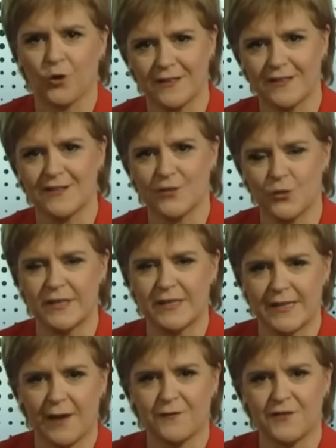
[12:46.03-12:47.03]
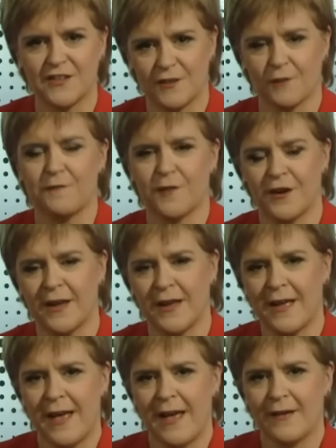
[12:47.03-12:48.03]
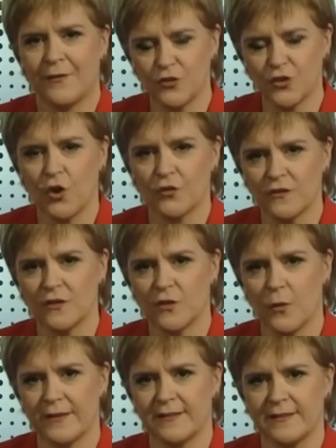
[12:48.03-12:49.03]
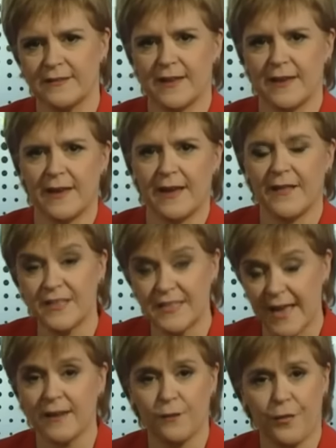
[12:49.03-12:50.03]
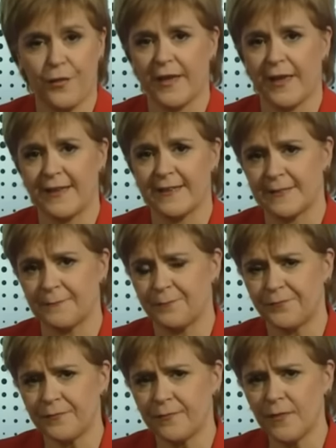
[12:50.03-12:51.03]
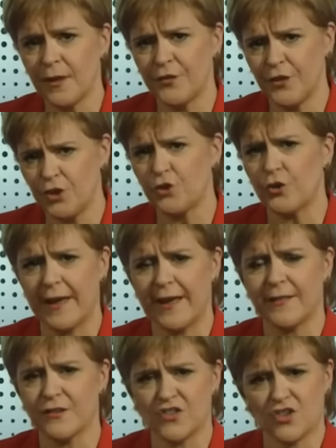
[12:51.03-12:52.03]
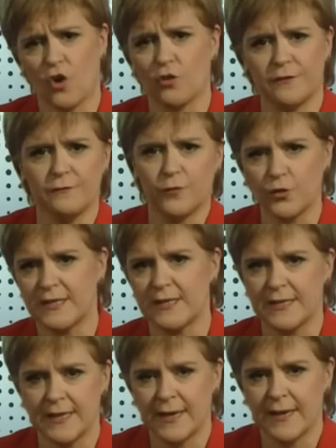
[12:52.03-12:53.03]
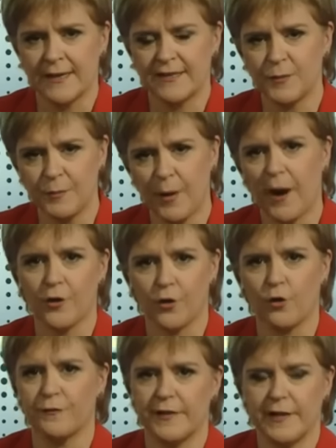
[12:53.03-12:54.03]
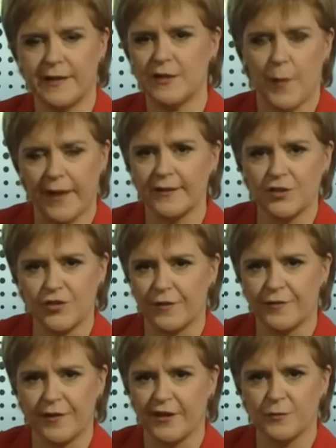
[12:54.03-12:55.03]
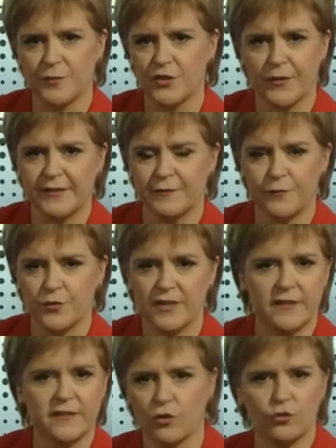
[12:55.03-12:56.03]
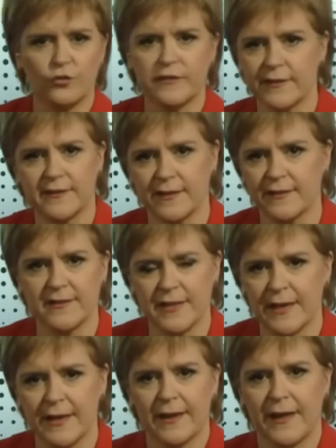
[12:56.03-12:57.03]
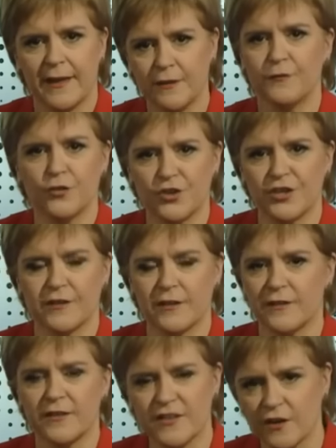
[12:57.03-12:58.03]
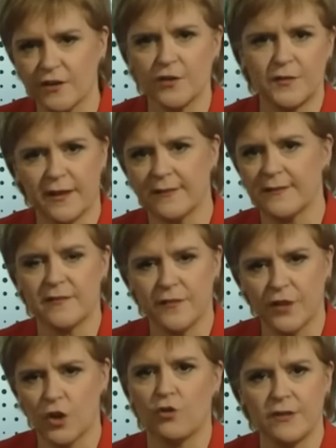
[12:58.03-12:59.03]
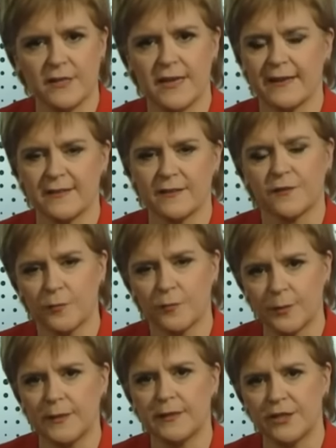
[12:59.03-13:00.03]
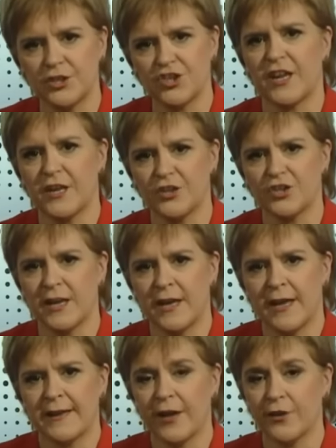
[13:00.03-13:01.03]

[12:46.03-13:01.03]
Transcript: Scotland is going to have to suffer those consequences. Uh, and the second thing is the UK that Scotland voted to be part of in the independence referendum in 2014 is not going to exist in the future. The, the circumstances and the context have completely changed.